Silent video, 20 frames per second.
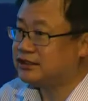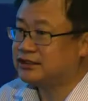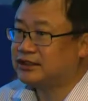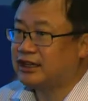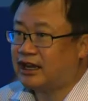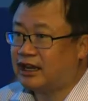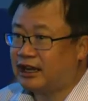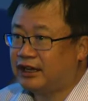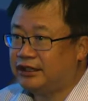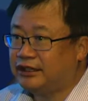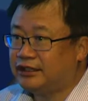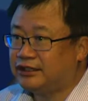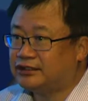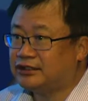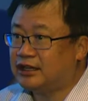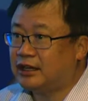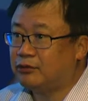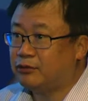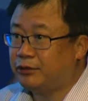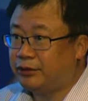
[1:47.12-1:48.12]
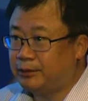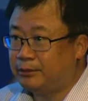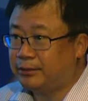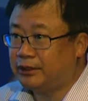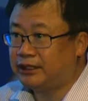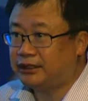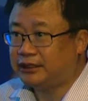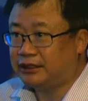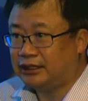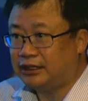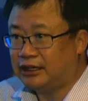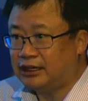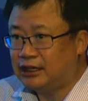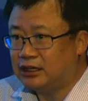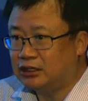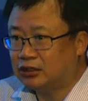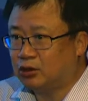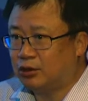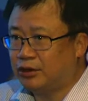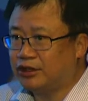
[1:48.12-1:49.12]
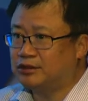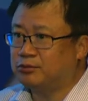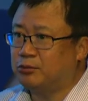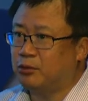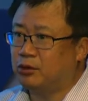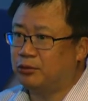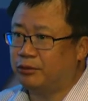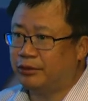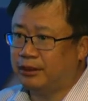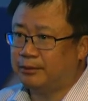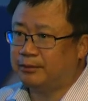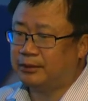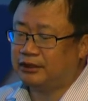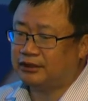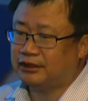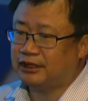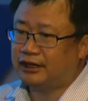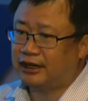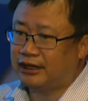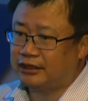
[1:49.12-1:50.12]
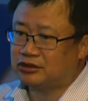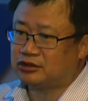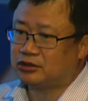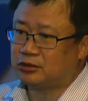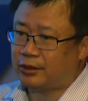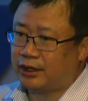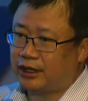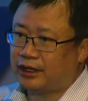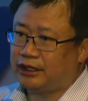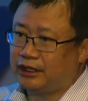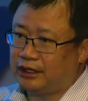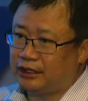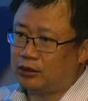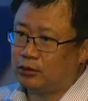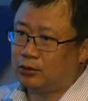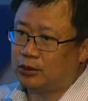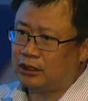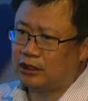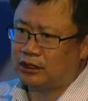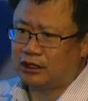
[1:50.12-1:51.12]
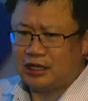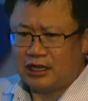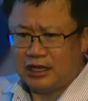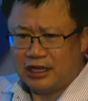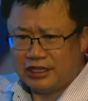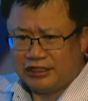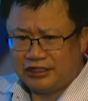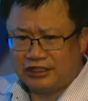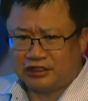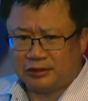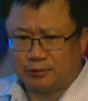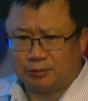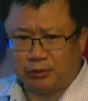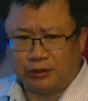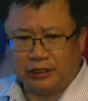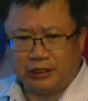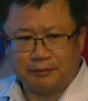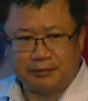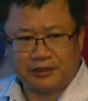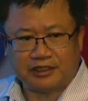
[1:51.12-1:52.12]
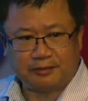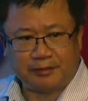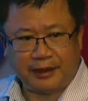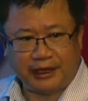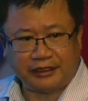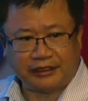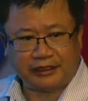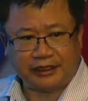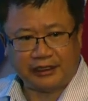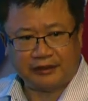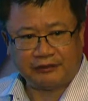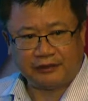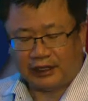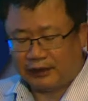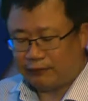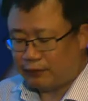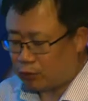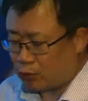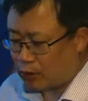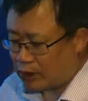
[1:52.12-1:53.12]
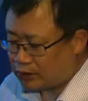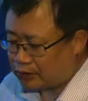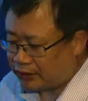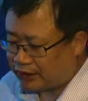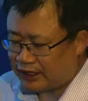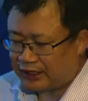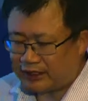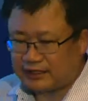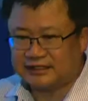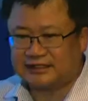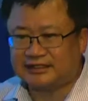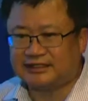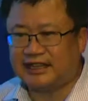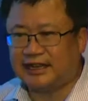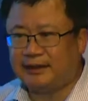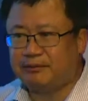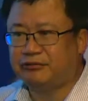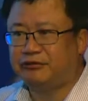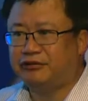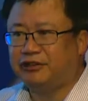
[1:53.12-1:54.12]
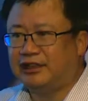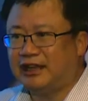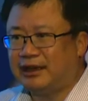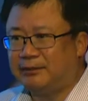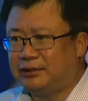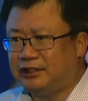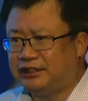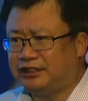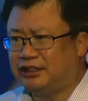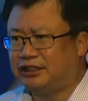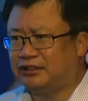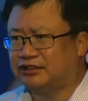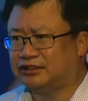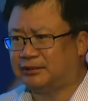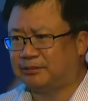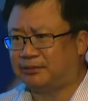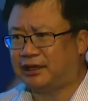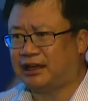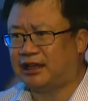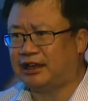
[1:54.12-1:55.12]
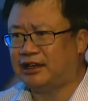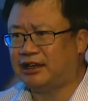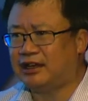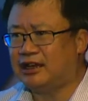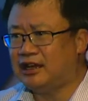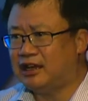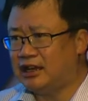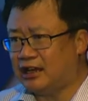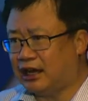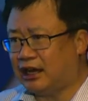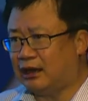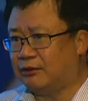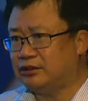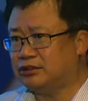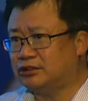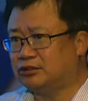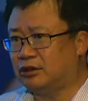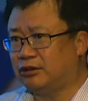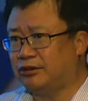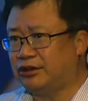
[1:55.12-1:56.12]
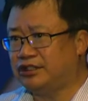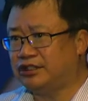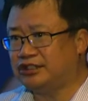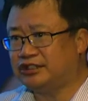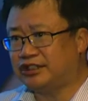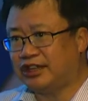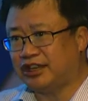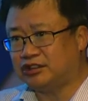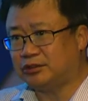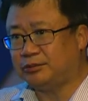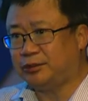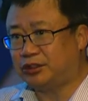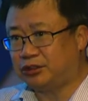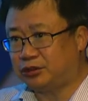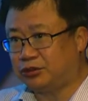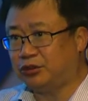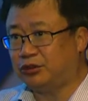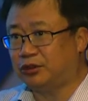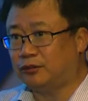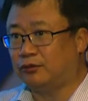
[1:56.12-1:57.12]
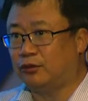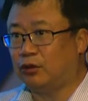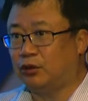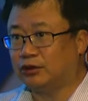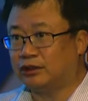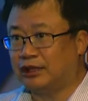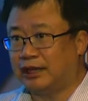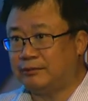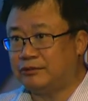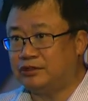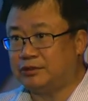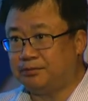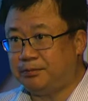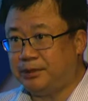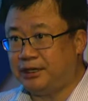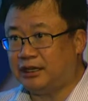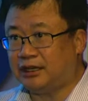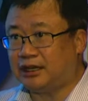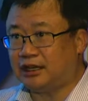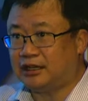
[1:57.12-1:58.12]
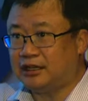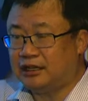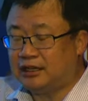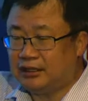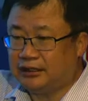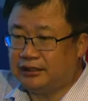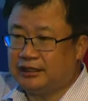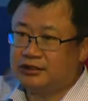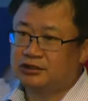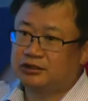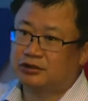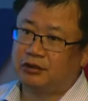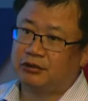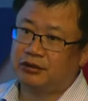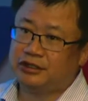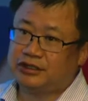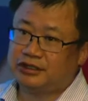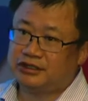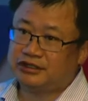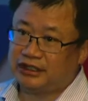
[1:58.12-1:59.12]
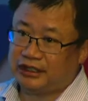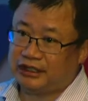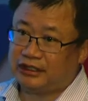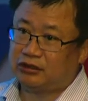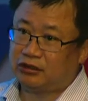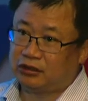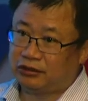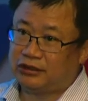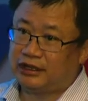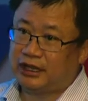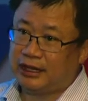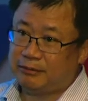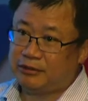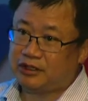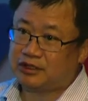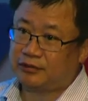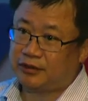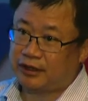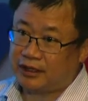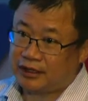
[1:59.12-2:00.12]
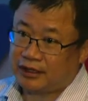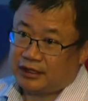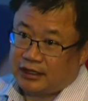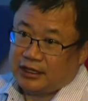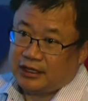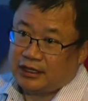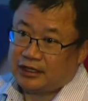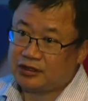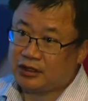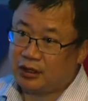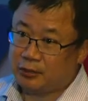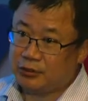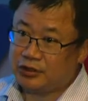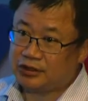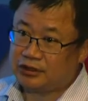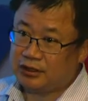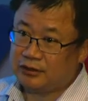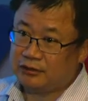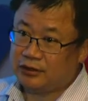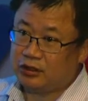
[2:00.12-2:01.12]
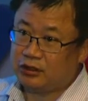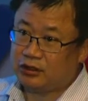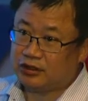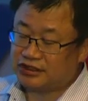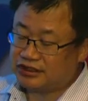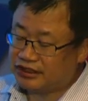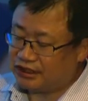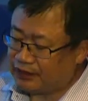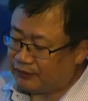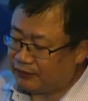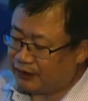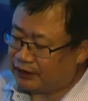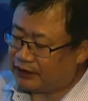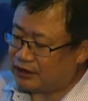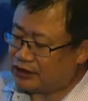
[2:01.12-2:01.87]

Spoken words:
the highest variability, twice more variable than elsewhere in the world. Just to put in perspective, if we want to get the same reliability of supply, our storages has to be 3 or 4 times bigger than storages in the Northern Hemisphere. So obviously we got significant